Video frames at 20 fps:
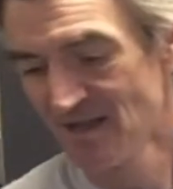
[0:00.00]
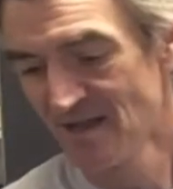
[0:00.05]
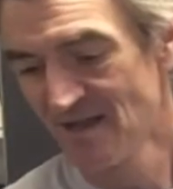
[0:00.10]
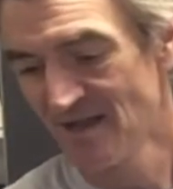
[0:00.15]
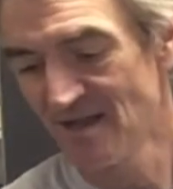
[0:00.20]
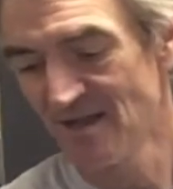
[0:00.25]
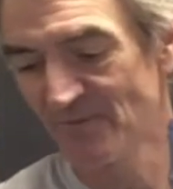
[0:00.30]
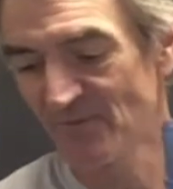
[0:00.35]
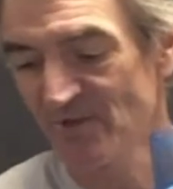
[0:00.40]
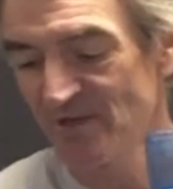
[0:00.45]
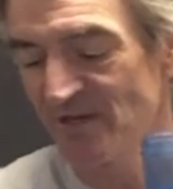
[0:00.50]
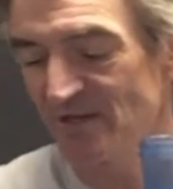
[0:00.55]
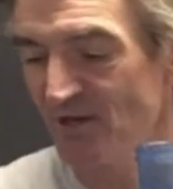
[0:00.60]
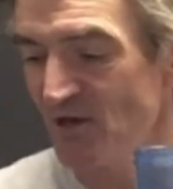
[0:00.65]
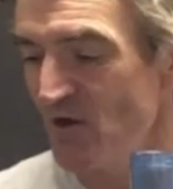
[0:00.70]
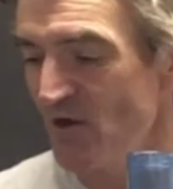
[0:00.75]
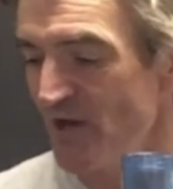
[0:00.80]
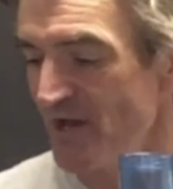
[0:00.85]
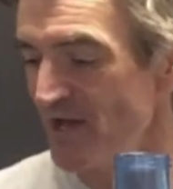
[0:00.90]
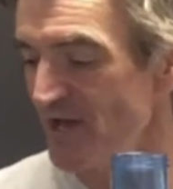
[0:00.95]
I'm going to
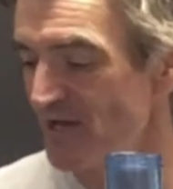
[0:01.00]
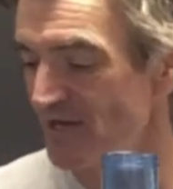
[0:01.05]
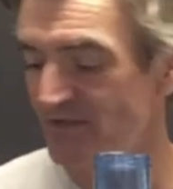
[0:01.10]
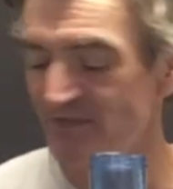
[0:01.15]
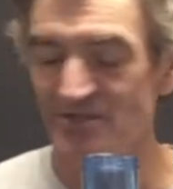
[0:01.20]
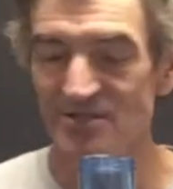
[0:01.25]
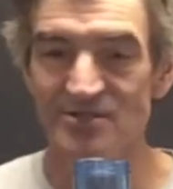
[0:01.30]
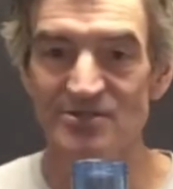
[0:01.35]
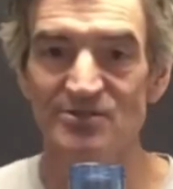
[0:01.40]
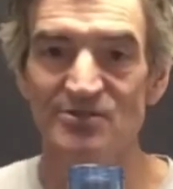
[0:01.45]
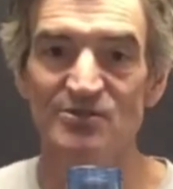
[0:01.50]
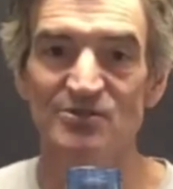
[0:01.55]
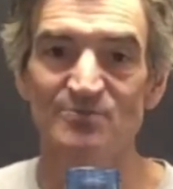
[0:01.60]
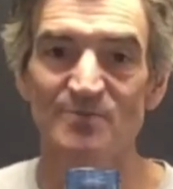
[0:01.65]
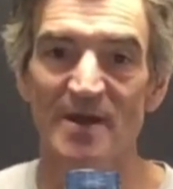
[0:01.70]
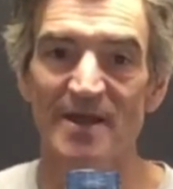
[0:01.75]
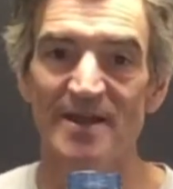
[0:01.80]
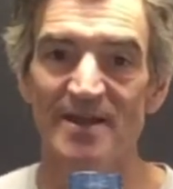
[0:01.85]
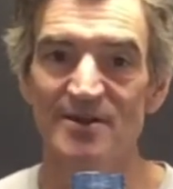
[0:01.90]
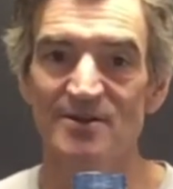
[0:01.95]
go ahead and just use
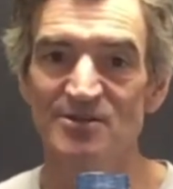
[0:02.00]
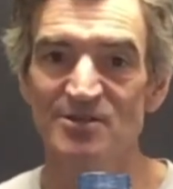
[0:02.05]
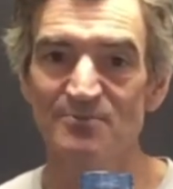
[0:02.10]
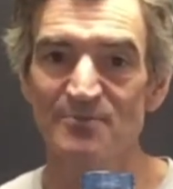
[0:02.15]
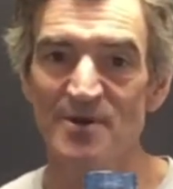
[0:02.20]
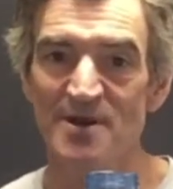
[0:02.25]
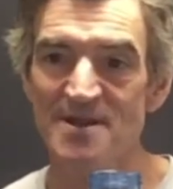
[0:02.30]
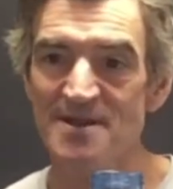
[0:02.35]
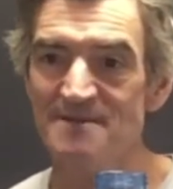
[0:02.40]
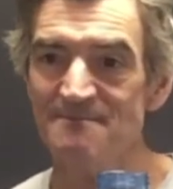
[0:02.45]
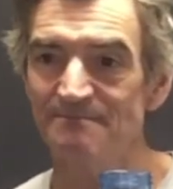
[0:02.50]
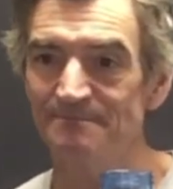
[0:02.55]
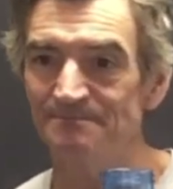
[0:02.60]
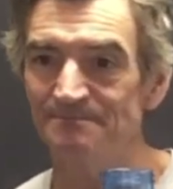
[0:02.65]
my hairspray.